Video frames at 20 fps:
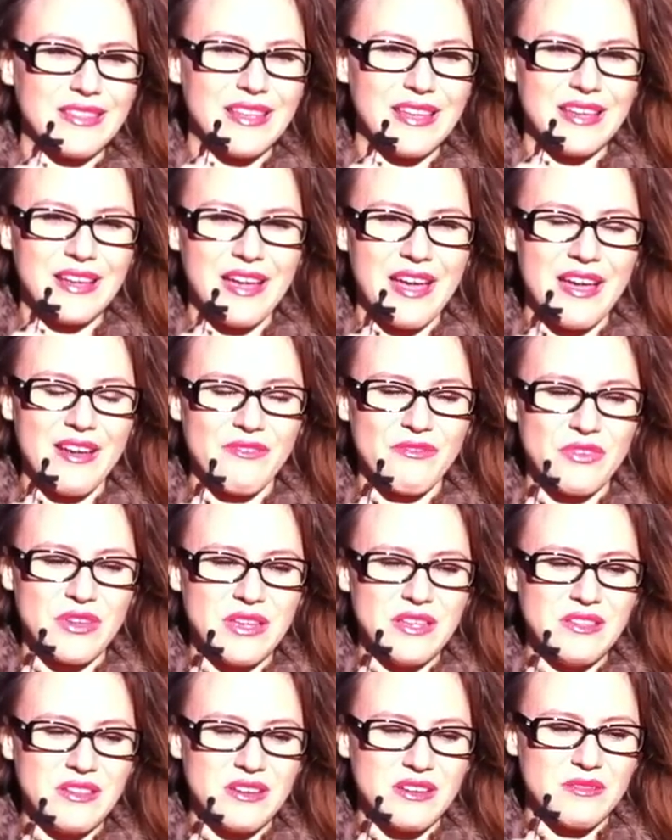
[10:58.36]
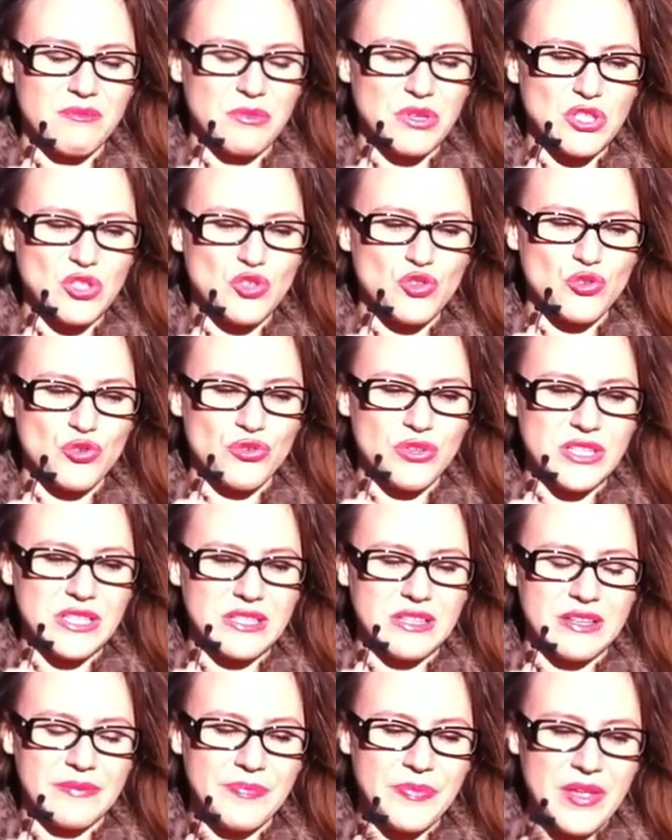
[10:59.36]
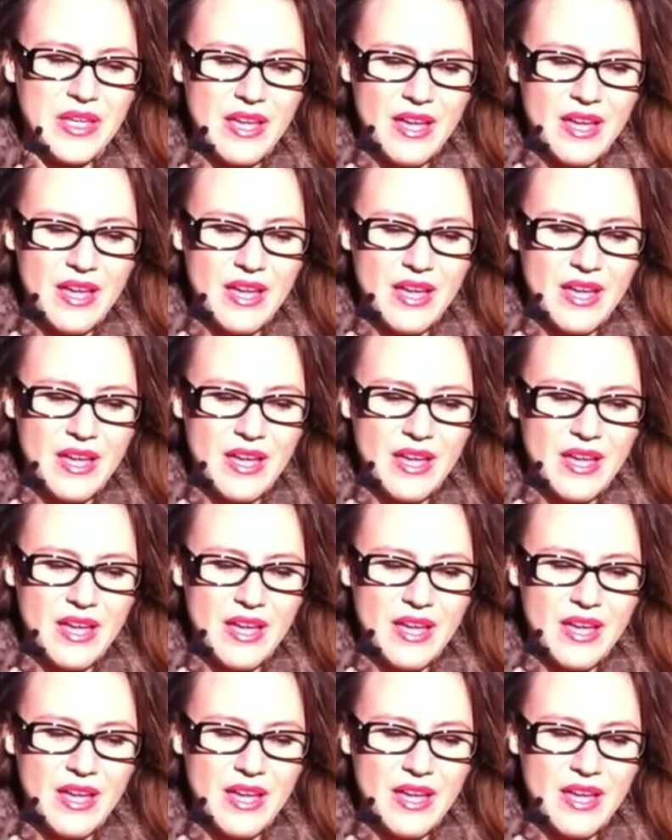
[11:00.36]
They have inner maturity